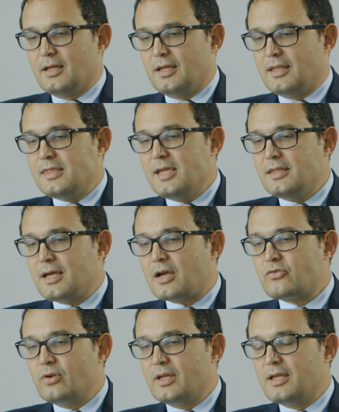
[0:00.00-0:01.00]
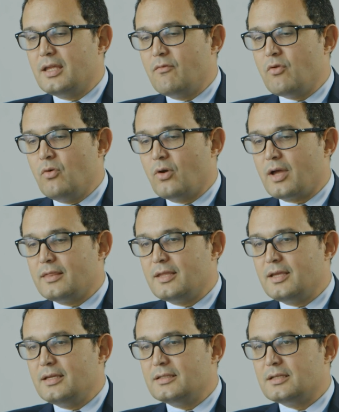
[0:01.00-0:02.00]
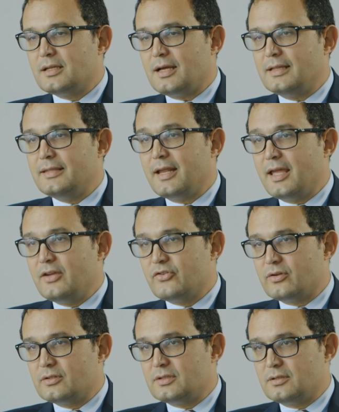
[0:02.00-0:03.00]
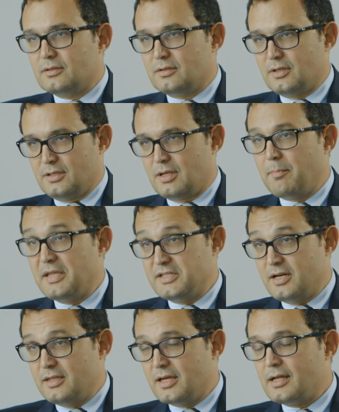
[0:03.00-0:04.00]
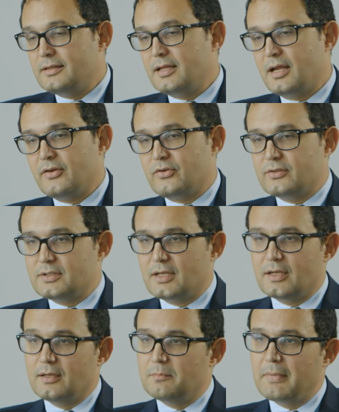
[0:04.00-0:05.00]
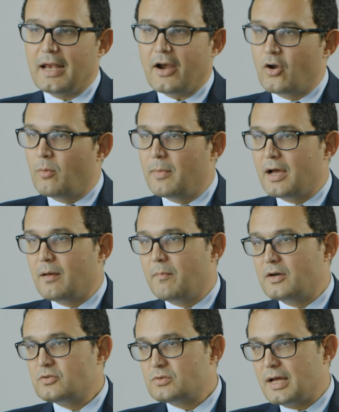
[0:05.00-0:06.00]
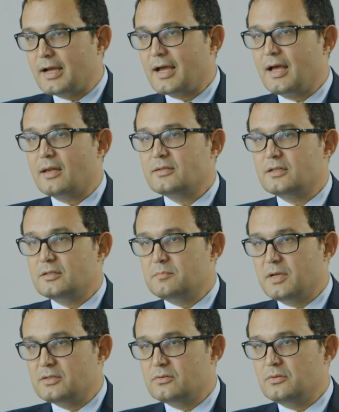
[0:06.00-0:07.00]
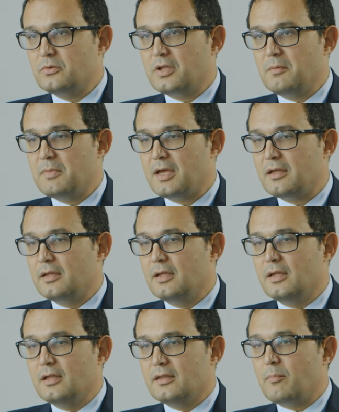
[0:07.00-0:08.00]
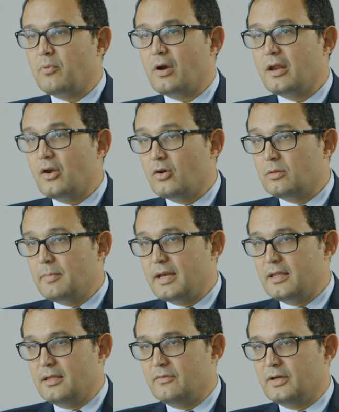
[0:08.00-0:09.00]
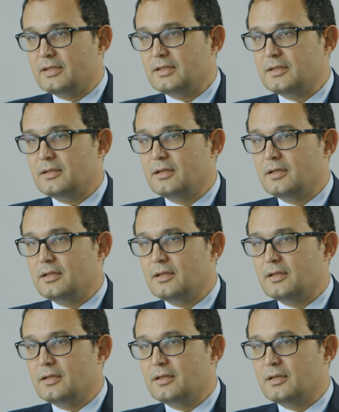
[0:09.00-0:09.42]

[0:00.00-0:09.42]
Indeed, actually, if you look at these alterations, these epigenetic alterations in melanoma versus lung cancer versus leukemia, they're probably not very different.